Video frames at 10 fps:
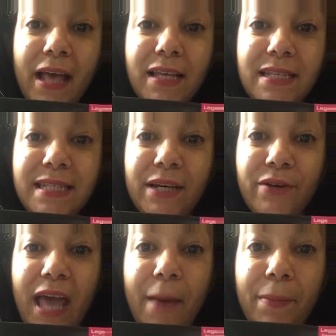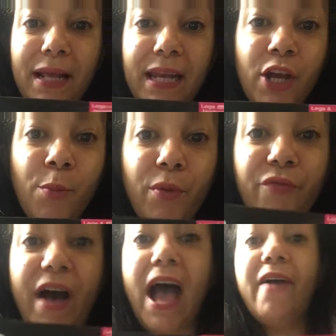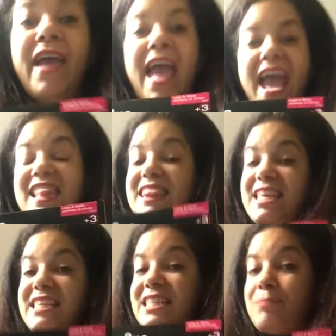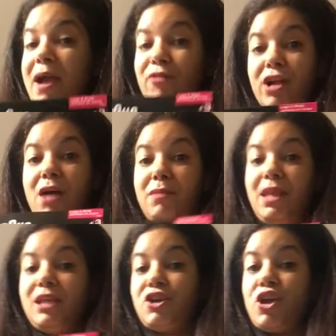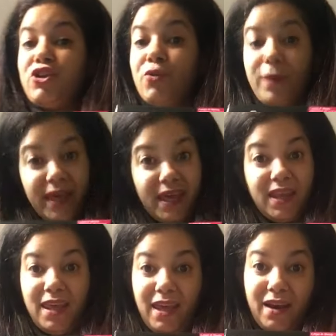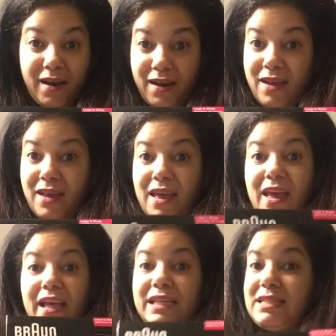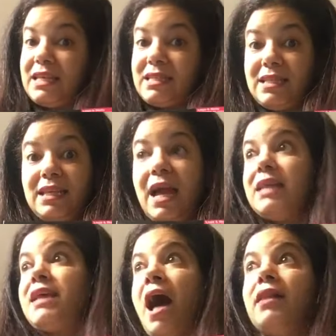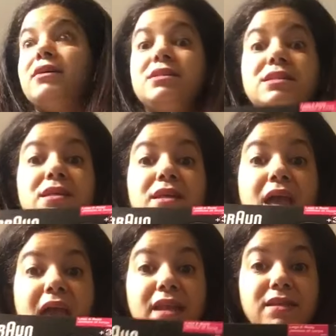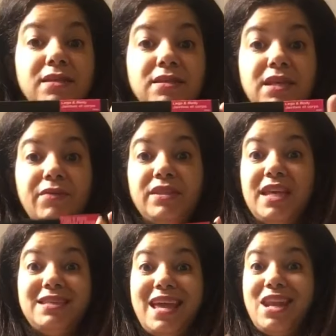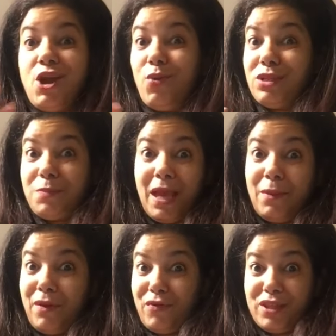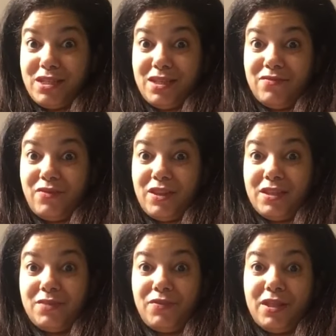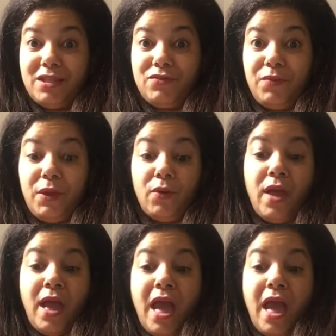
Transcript: Silk Epilator number 5, and this is my recommendation. You begin here. It's $69.70, and no one's paying me for this review.